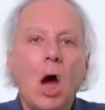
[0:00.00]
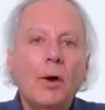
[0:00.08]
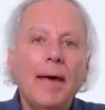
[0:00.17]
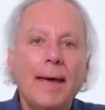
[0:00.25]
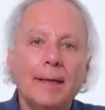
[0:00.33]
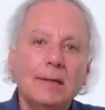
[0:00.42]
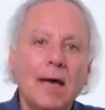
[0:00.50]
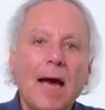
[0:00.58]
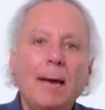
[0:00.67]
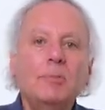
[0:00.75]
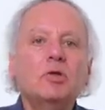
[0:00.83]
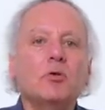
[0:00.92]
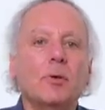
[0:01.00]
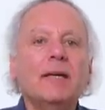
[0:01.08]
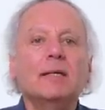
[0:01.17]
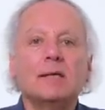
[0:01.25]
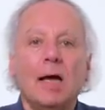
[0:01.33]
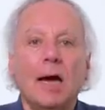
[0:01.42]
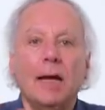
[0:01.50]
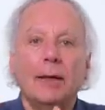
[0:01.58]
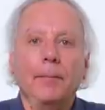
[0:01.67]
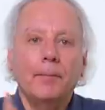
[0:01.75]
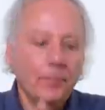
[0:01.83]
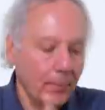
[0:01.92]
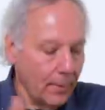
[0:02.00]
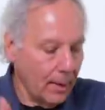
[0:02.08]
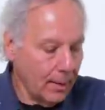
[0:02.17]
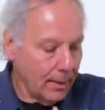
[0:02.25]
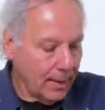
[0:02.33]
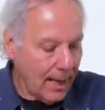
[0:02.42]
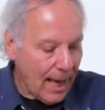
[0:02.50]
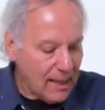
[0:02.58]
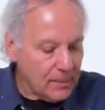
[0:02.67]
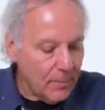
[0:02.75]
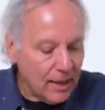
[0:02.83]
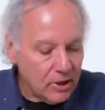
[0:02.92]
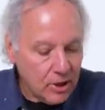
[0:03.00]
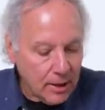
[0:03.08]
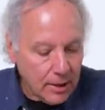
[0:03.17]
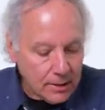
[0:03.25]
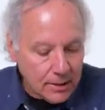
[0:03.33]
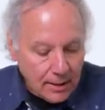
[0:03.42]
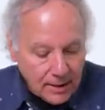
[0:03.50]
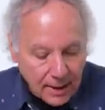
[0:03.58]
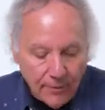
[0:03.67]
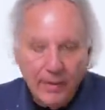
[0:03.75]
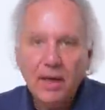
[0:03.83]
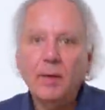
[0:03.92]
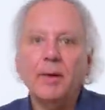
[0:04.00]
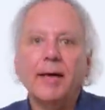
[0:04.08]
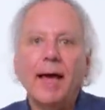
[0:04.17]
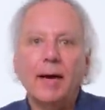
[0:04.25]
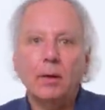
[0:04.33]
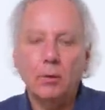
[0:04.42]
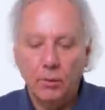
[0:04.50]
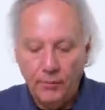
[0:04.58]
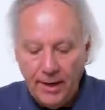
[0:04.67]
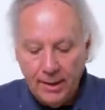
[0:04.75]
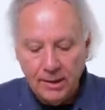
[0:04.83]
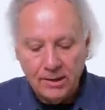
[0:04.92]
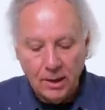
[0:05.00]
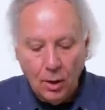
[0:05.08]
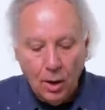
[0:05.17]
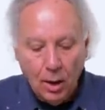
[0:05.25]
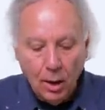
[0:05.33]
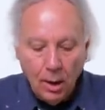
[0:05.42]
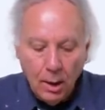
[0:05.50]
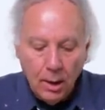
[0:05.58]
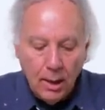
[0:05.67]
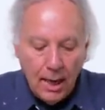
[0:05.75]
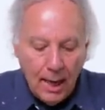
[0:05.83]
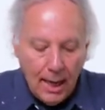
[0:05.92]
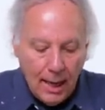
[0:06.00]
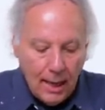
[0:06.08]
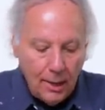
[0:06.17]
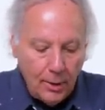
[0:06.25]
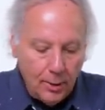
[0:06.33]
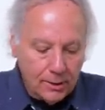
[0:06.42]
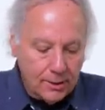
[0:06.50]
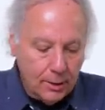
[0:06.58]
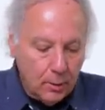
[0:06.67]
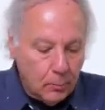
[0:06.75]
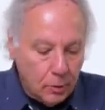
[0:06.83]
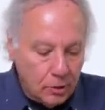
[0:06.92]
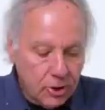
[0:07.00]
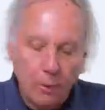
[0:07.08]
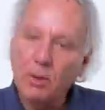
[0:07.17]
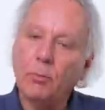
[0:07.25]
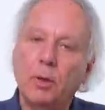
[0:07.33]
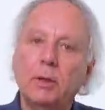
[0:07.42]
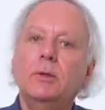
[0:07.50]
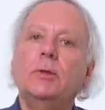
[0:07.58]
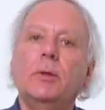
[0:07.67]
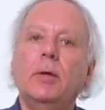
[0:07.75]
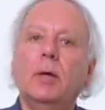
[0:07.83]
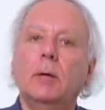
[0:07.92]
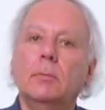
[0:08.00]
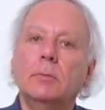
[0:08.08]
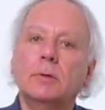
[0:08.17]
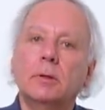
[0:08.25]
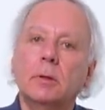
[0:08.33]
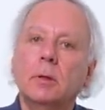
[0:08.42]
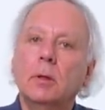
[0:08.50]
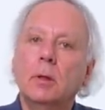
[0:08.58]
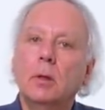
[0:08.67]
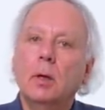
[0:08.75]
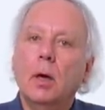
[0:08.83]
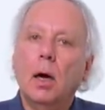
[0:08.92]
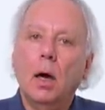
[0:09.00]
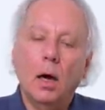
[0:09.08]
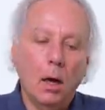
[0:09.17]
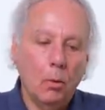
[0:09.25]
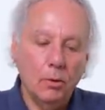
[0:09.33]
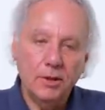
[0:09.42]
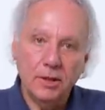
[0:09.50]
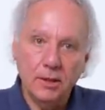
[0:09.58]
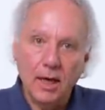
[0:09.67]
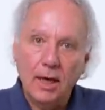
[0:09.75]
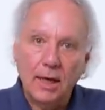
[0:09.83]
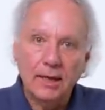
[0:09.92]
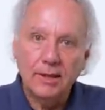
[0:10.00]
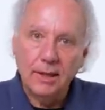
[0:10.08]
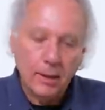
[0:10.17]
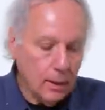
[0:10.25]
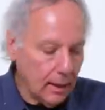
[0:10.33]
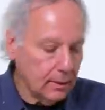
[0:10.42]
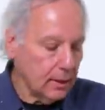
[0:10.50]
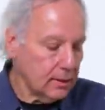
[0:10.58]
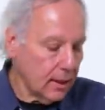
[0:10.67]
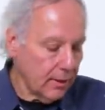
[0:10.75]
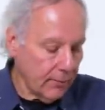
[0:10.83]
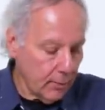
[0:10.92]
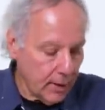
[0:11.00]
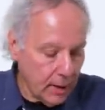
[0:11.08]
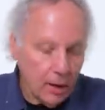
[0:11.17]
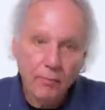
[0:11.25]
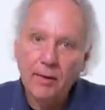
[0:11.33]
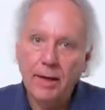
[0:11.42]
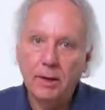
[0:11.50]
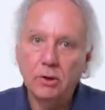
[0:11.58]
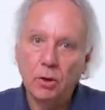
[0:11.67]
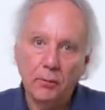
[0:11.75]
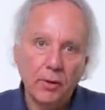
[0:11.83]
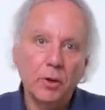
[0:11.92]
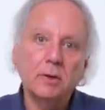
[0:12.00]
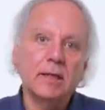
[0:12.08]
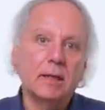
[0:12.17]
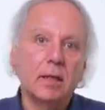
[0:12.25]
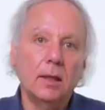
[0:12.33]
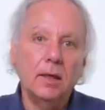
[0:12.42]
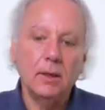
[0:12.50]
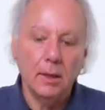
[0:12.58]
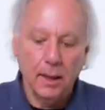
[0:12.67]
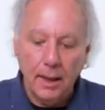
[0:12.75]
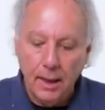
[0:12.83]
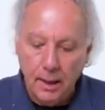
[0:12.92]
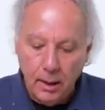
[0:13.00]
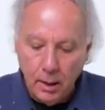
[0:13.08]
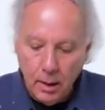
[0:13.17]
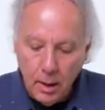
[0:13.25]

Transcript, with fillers: Okay, time to redesign. As mentioned, this doesn't give any mechanical advantage at all, and you're still pushing with 1 or 2 thumbs. Which is not ideal and doesn't give you any advantage over using the lid of the can.